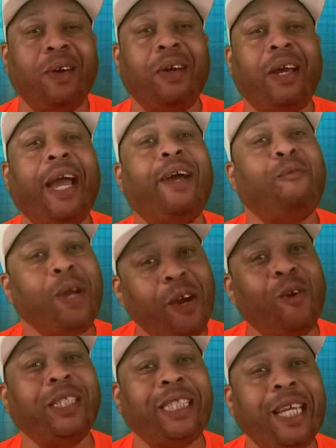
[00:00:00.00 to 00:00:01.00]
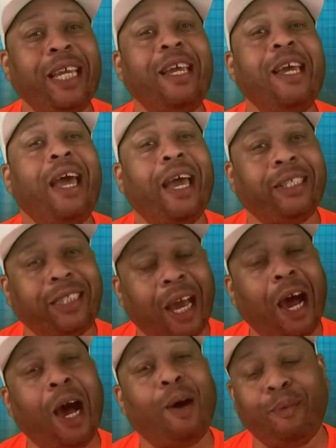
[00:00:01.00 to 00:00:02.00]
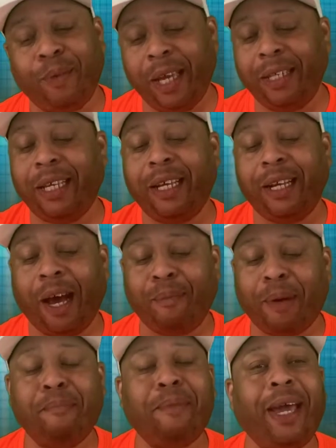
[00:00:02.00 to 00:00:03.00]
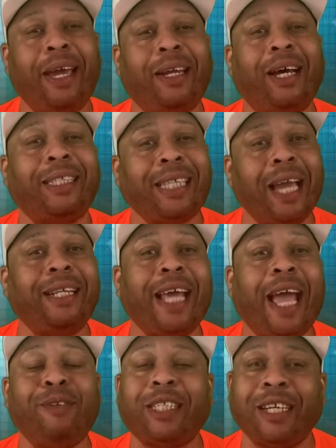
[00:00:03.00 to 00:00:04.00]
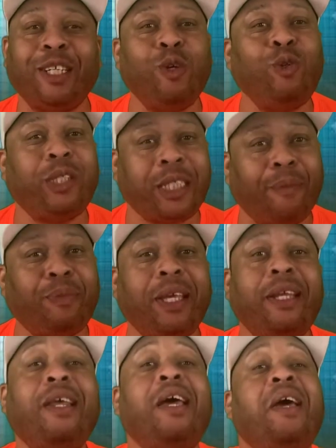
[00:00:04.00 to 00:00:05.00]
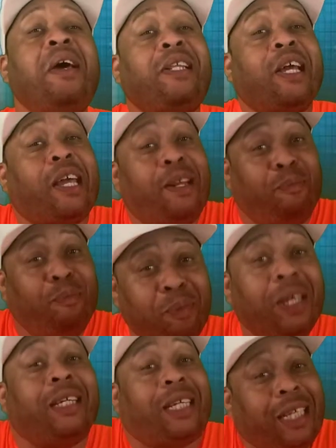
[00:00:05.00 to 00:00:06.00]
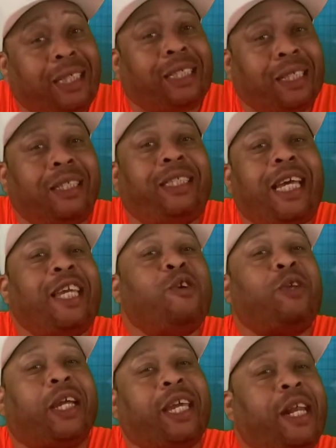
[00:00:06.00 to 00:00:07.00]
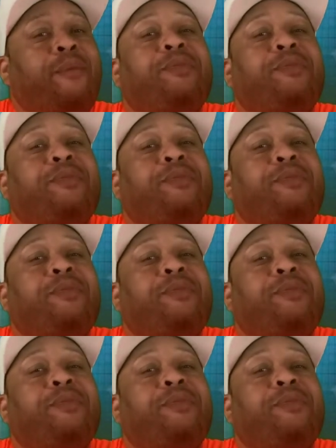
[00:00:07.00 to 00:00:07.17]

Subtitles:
And we gonna see, and then my man Tank Davis can do something that can continue to get him